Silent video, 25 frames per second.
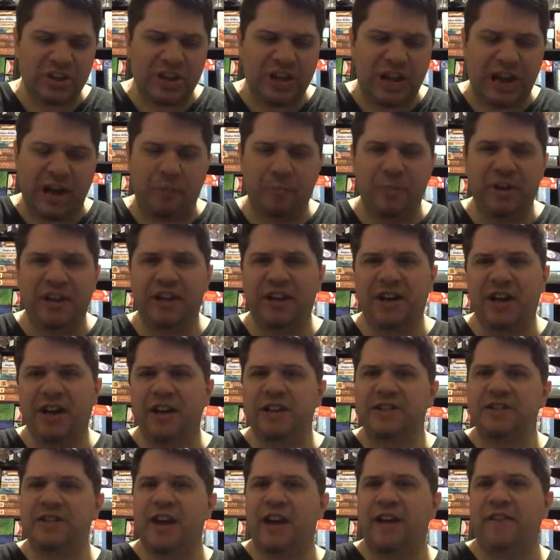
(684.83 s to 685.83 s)
Now,
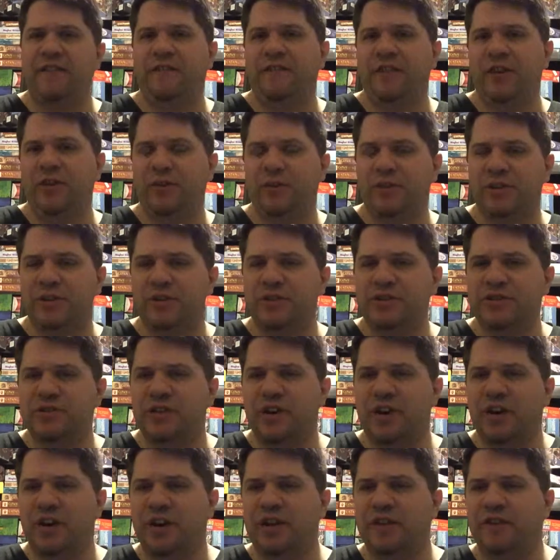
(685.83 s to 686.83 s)
because I
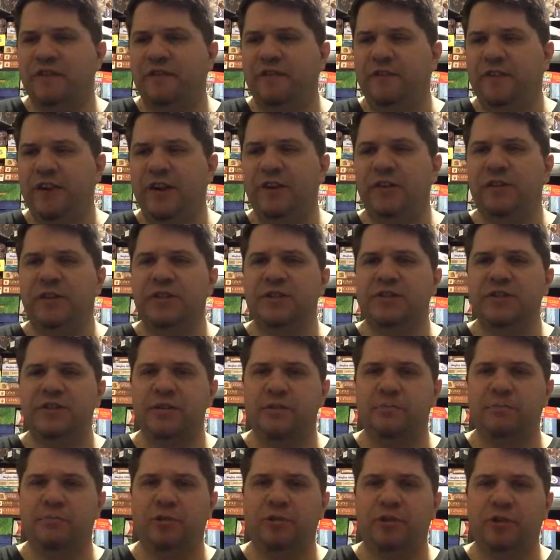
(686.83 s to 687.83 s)
focused on fairly
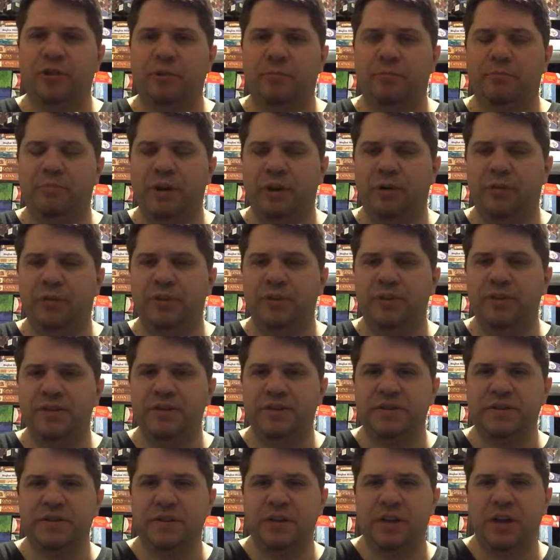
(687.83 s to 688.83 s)
simple
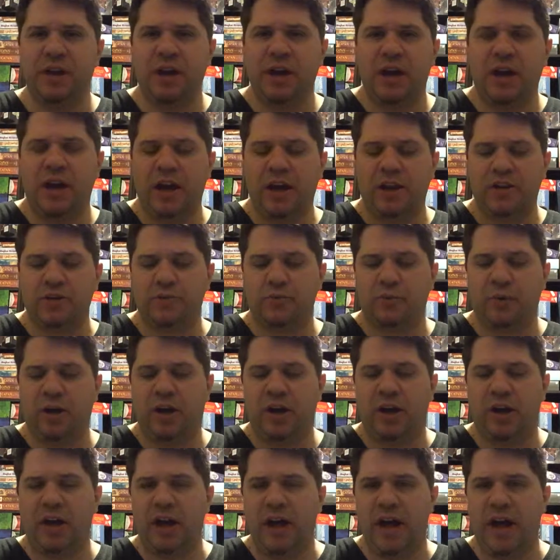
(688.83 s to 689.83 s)
components as
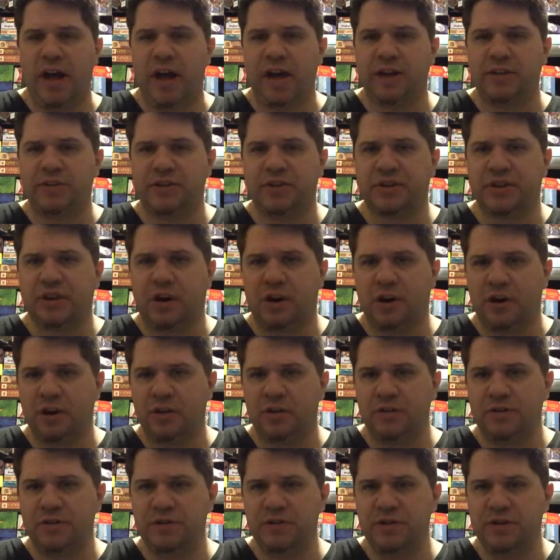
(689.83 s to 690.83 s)
well as
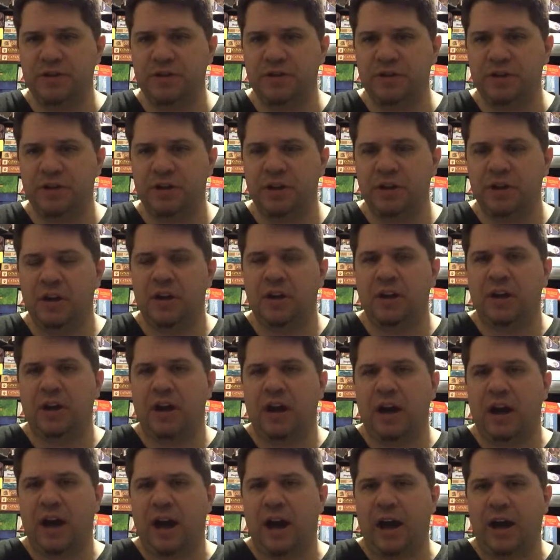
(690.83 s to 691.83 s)
cards,
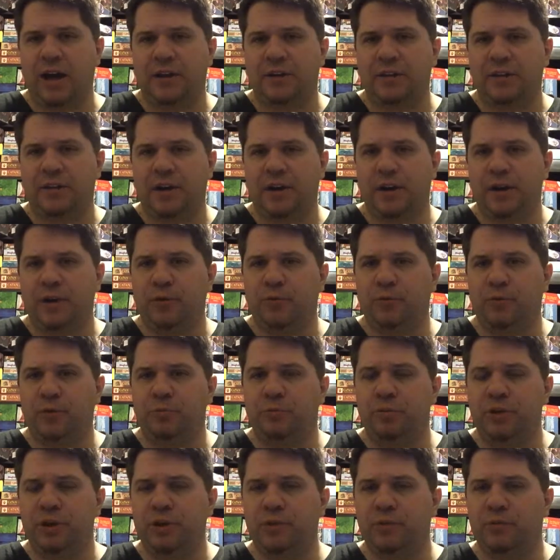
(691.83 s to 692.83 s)
I thought it
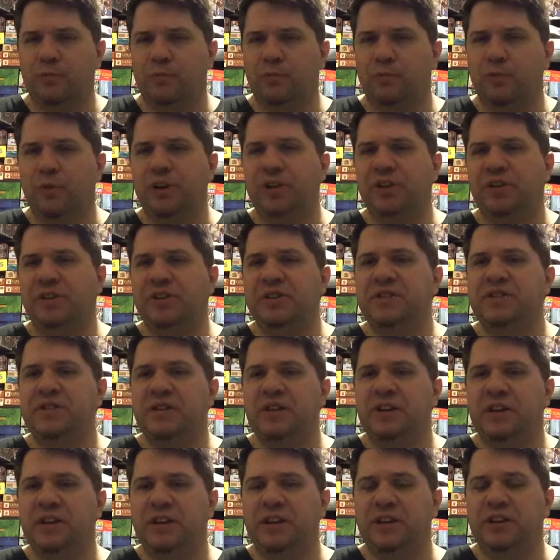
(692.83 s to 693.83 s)
would be a real
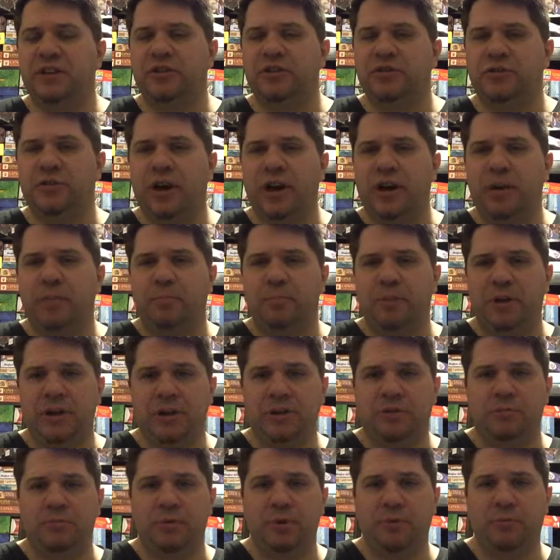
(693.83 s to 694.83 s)
easy thing to try to
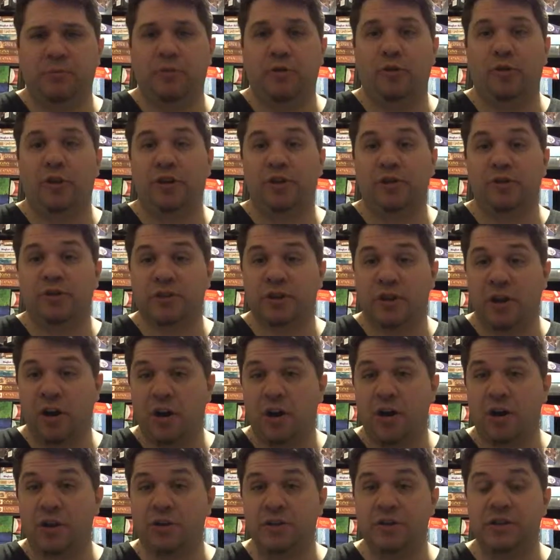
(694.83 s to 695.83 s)
pitch people. Here's
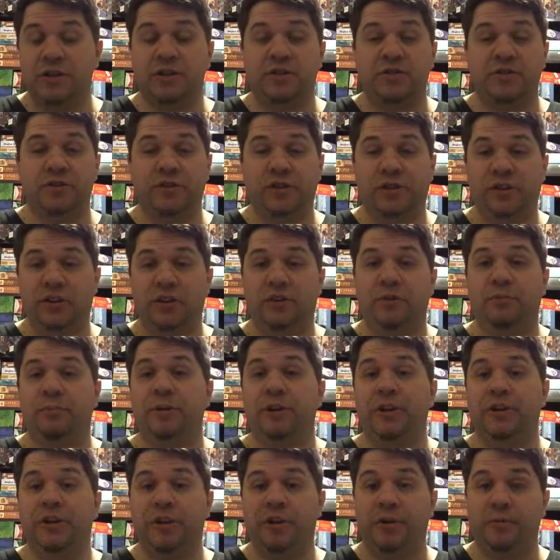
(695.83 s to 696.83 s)
cards, here's a little
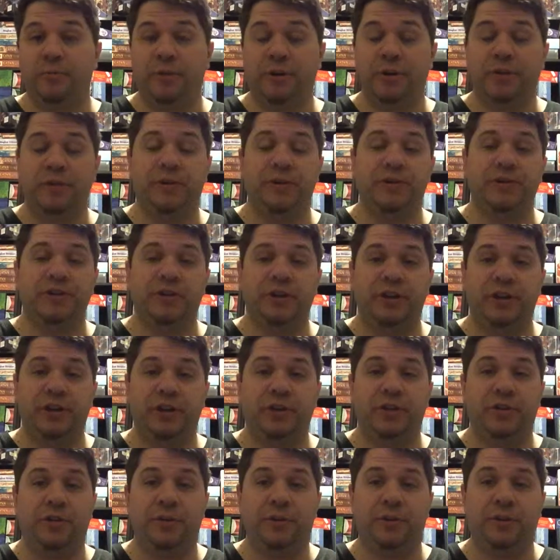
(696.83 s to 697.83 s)
bit of components you
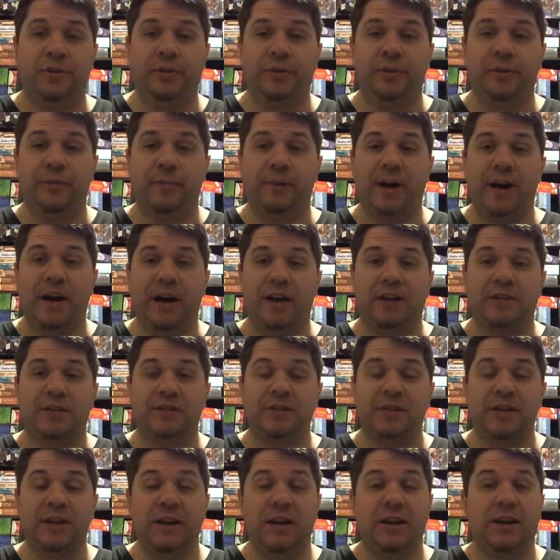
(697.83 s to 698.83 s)
need to throw in the
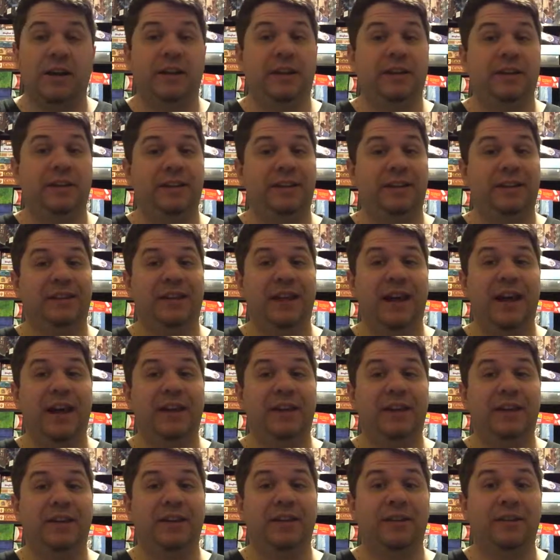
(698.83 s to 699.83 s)
box. Do you
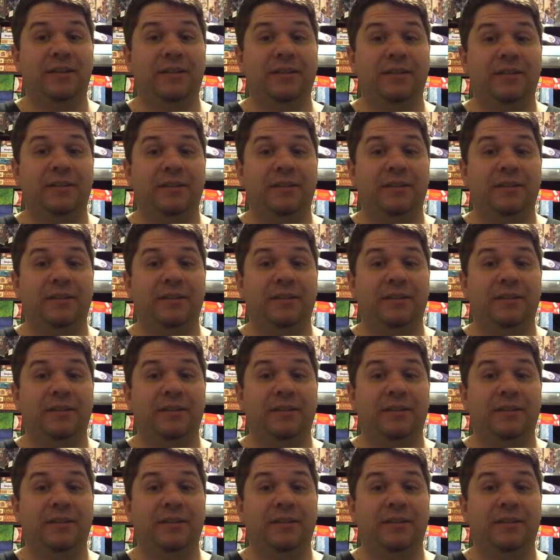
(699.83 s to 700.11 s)
like?